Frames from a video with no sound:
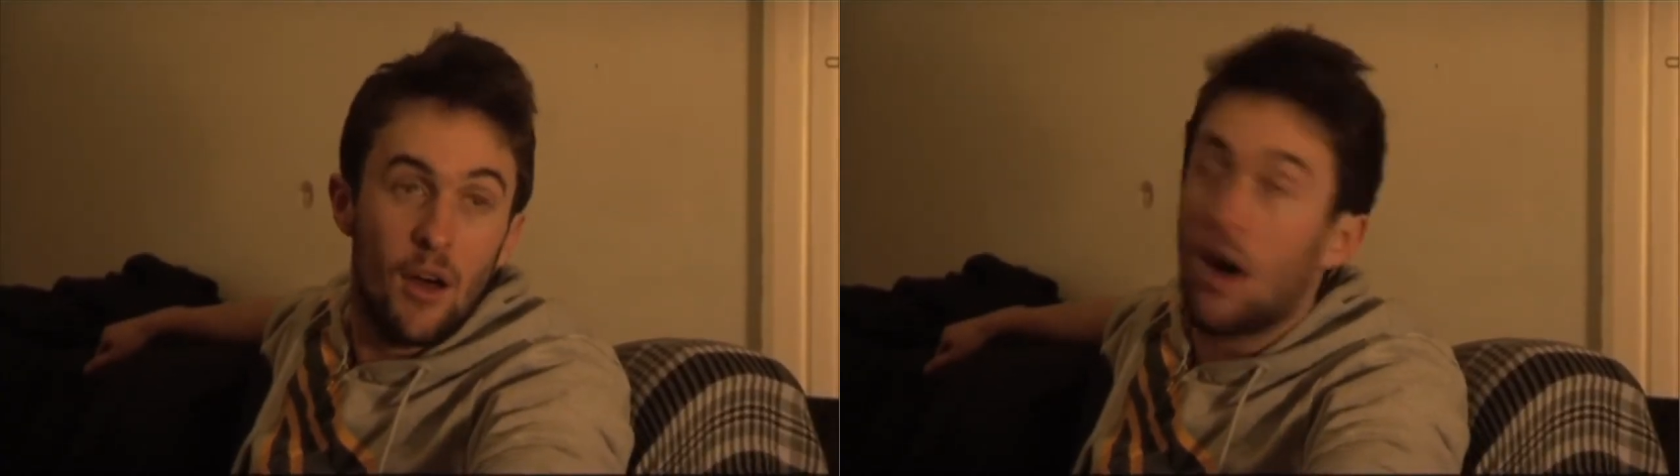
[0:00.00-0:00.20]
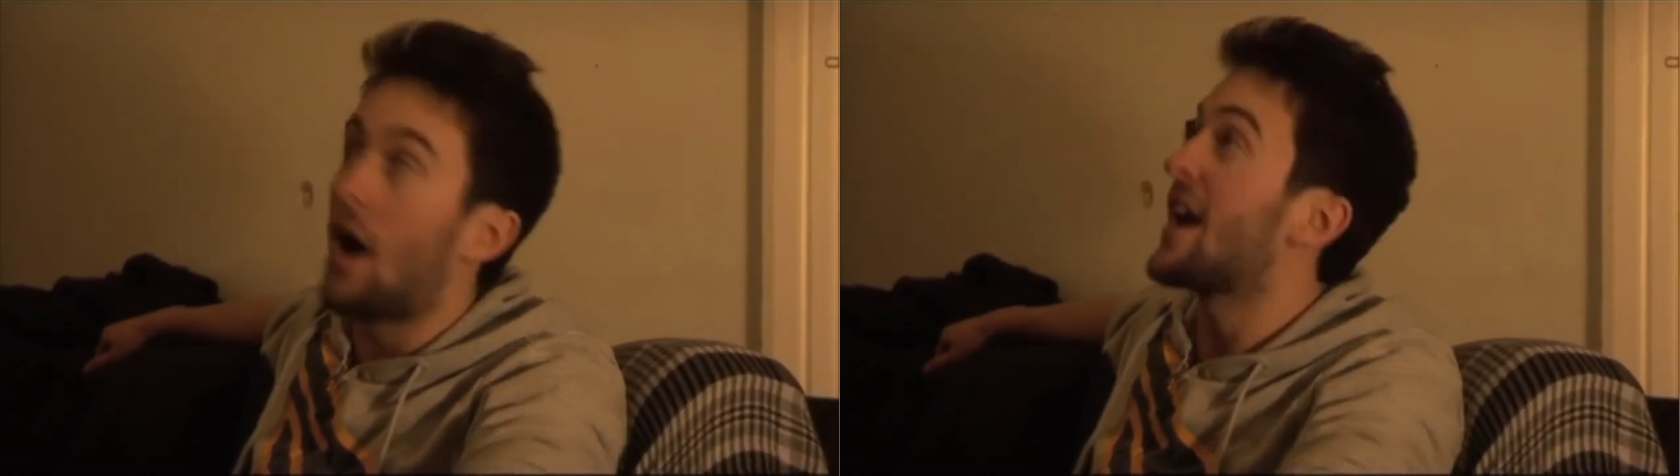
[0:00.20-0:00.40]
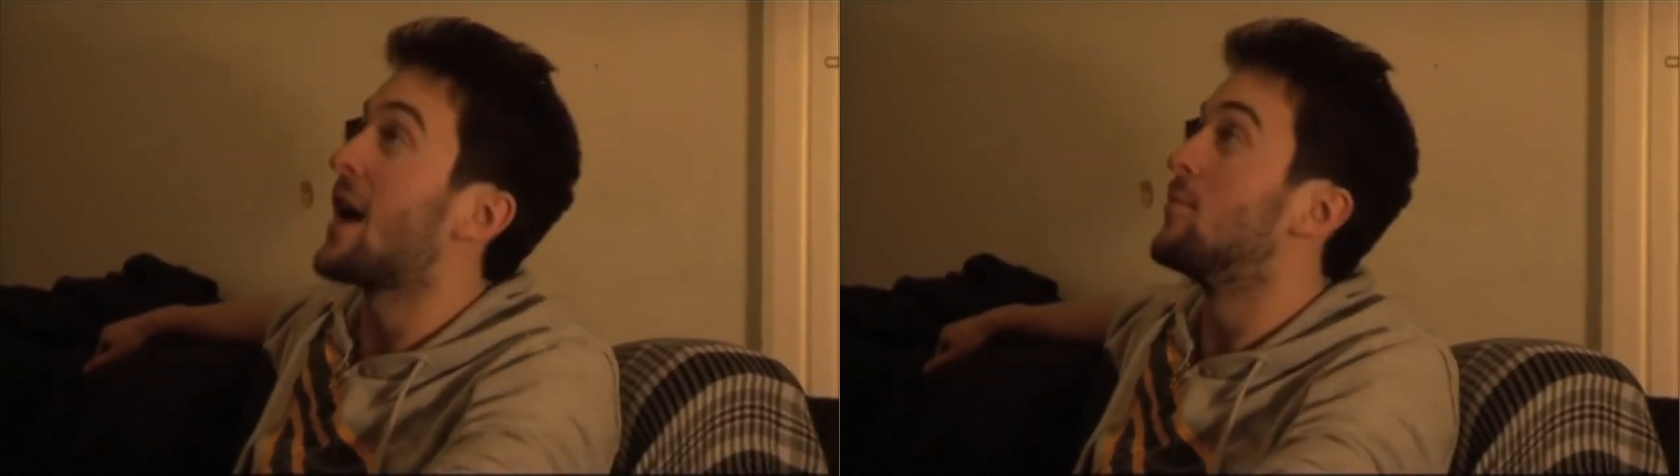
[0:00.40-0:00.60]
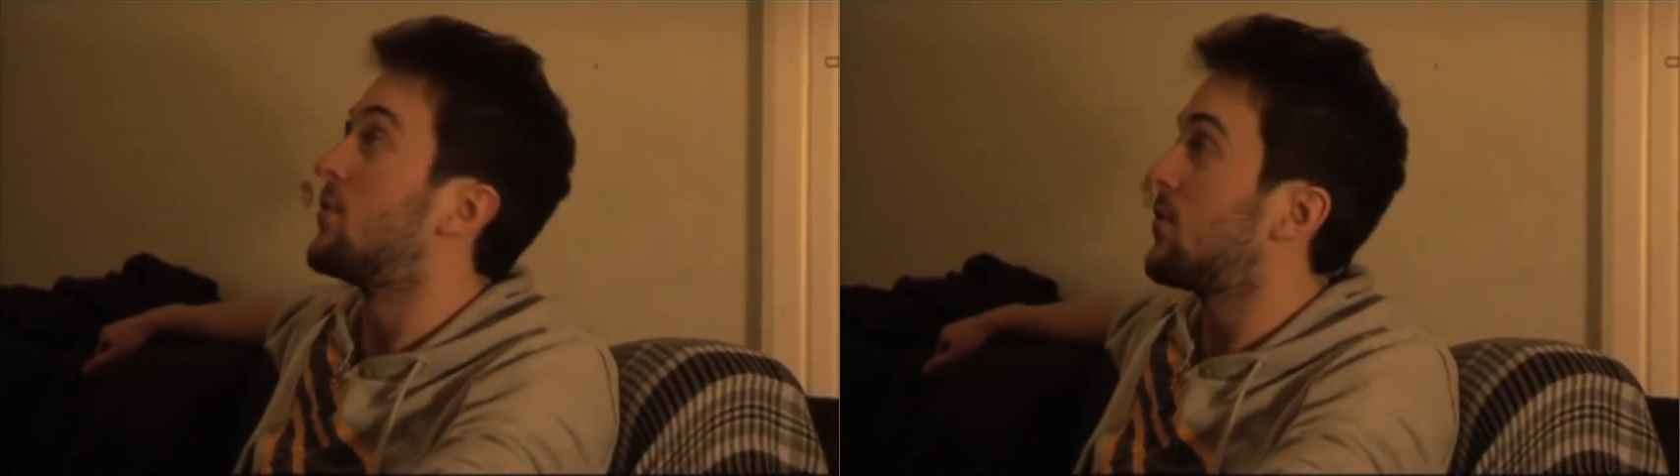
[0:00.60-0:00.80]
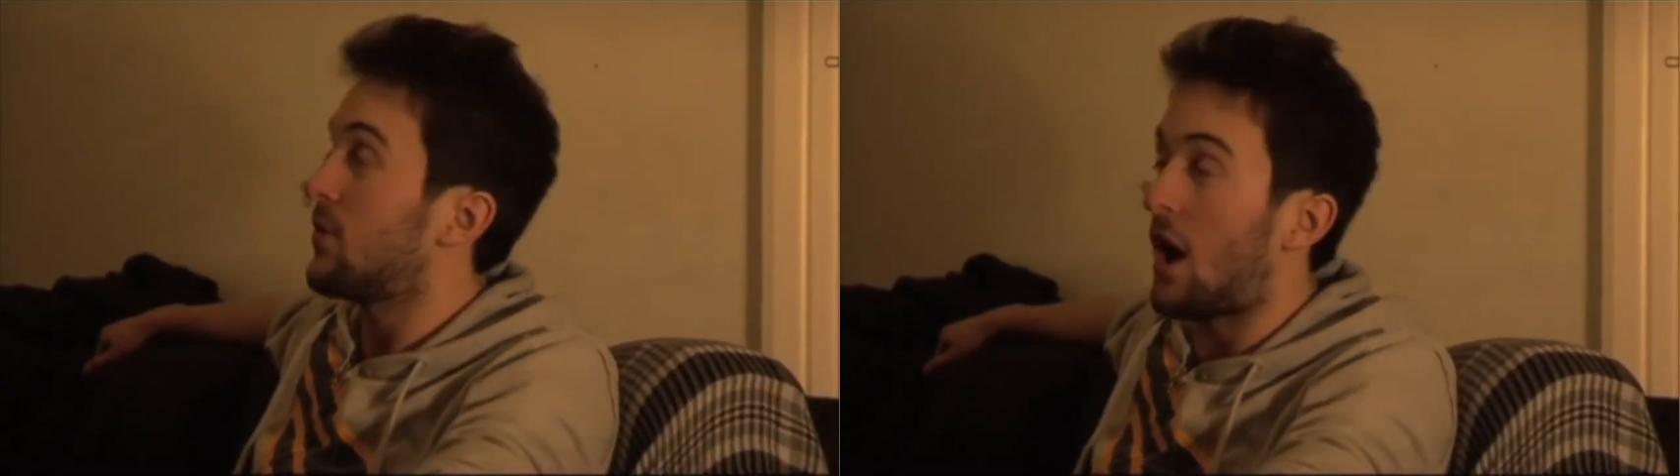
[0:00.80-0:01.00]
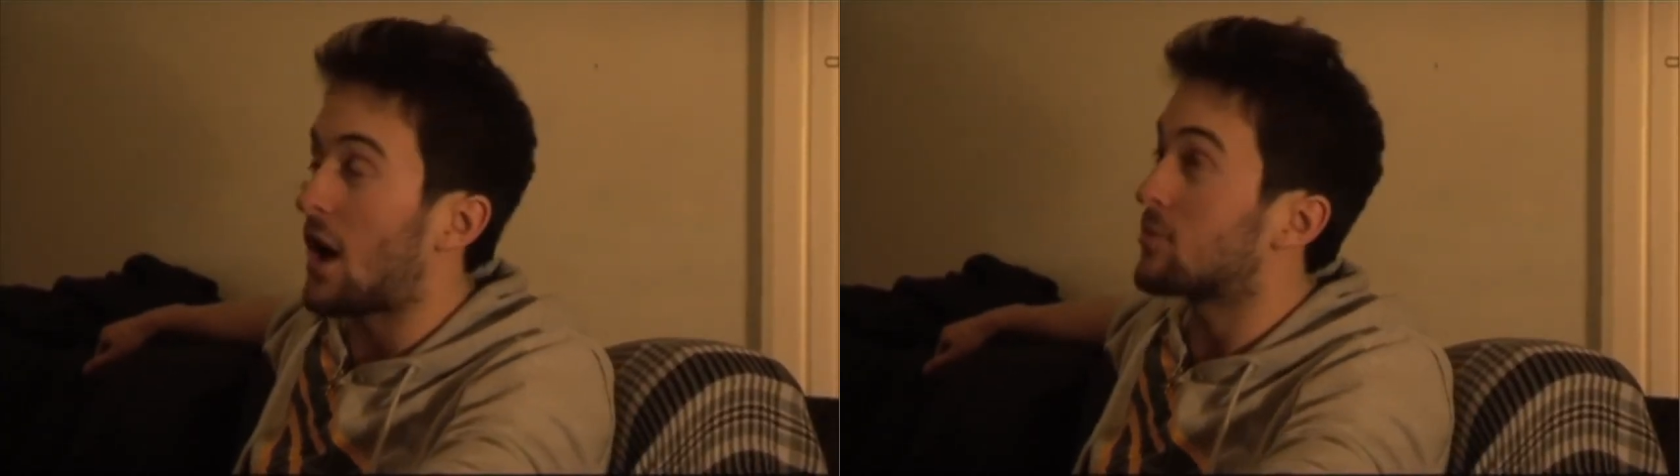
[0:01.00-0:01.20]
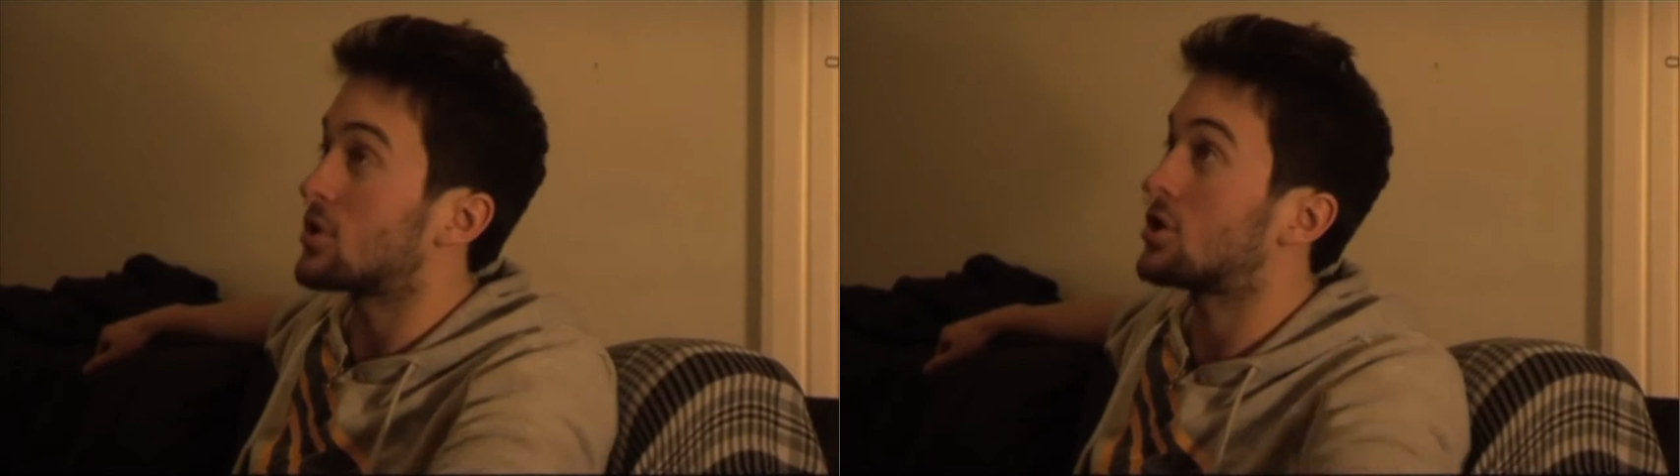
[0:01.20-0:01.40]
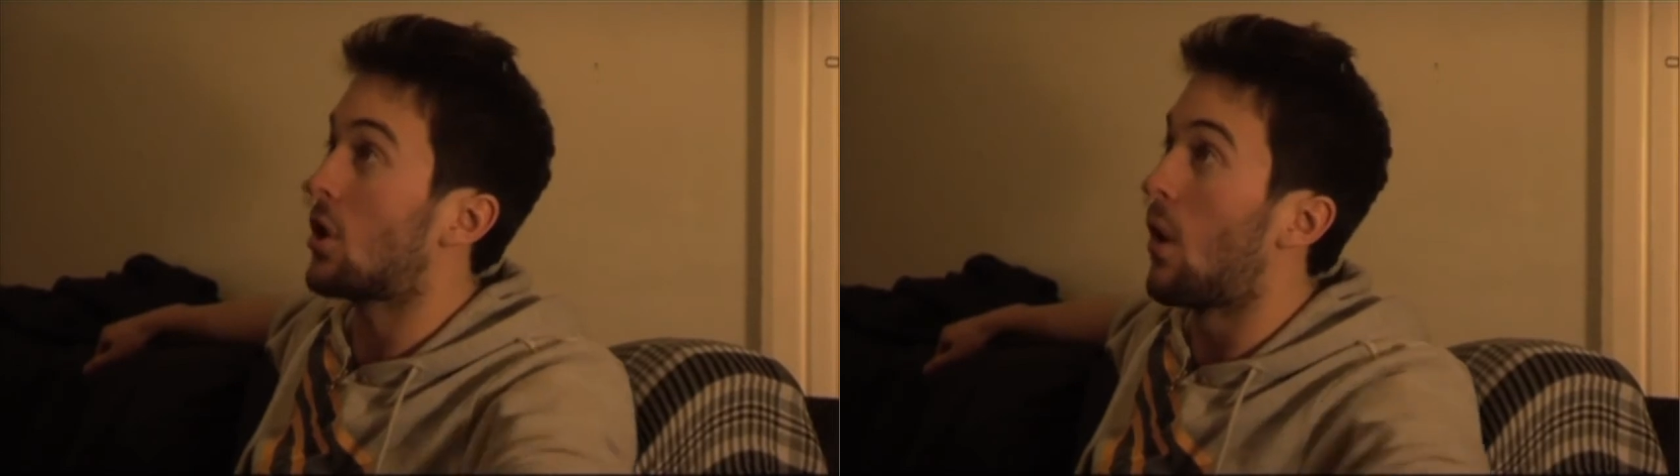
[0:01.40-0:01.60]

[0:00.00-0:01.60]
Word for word: I am oh, I'm so